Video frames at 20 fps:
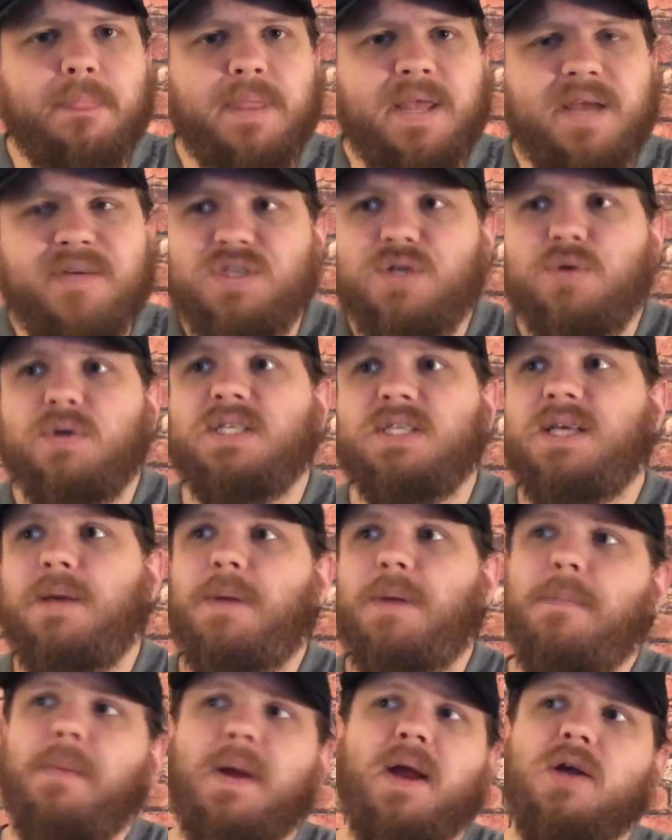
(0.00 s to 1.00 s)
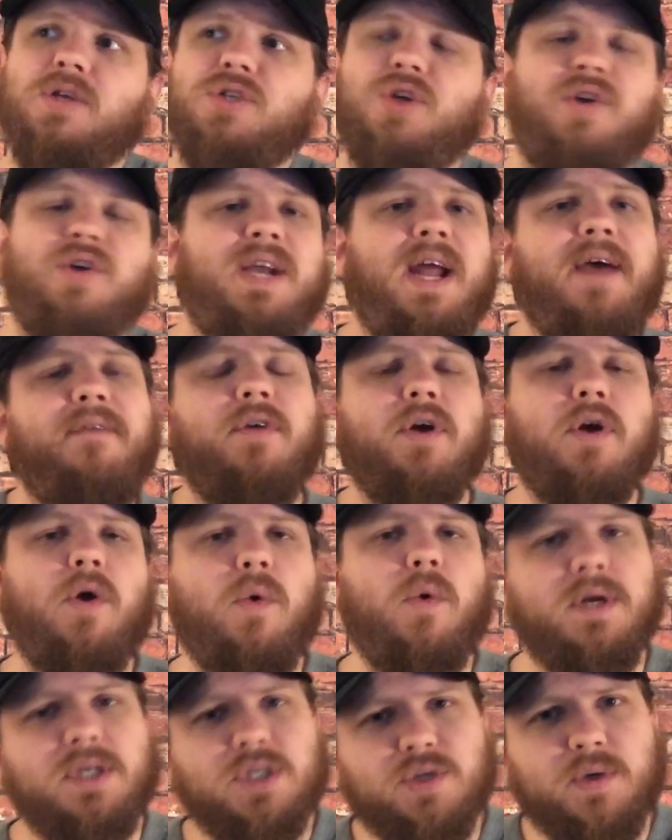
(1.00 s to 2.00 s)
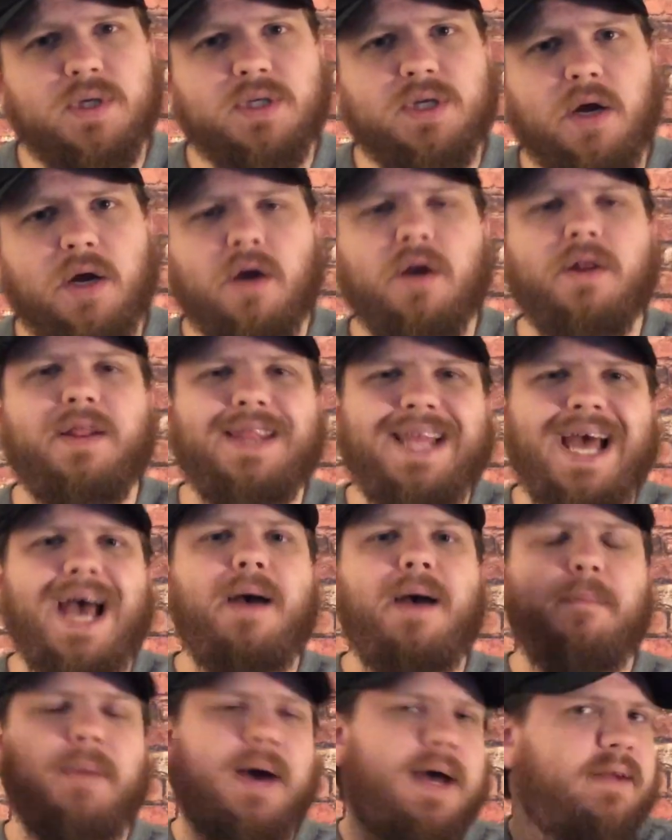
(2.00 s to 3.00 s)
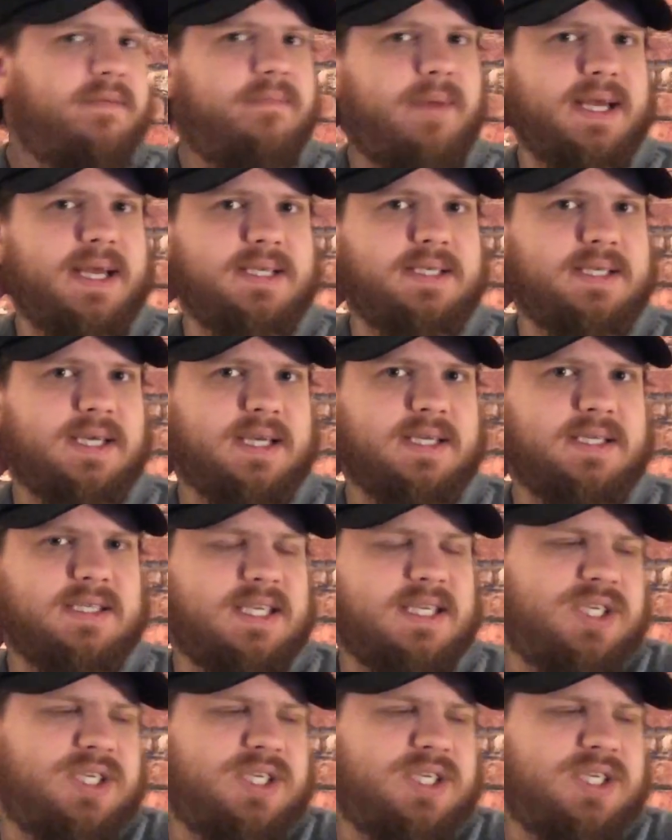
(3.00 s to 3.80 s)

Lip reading: If she would have said, my parents are never going to return, that might have made sense.